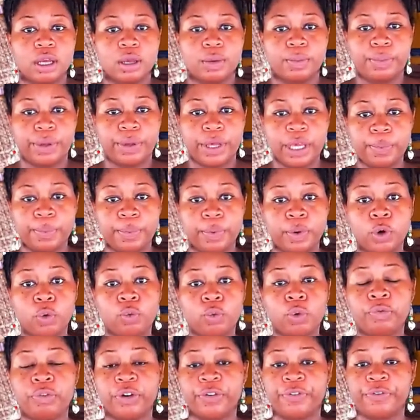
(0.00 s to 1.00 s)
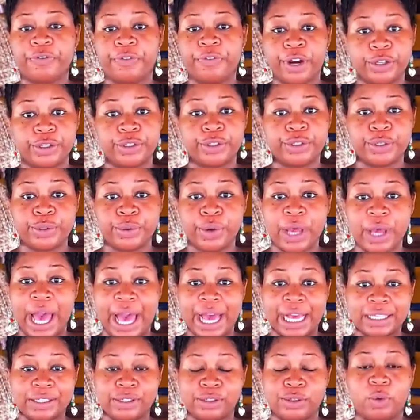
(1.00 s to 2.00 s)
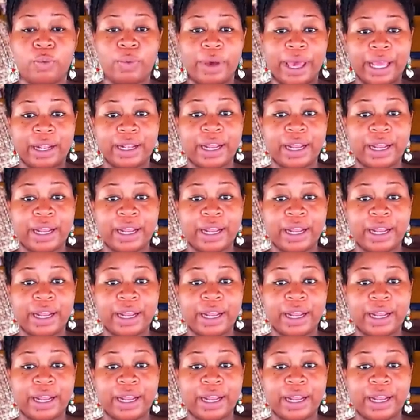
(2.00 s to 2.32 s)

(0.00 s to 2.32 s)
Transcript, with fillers: people would refer to as the way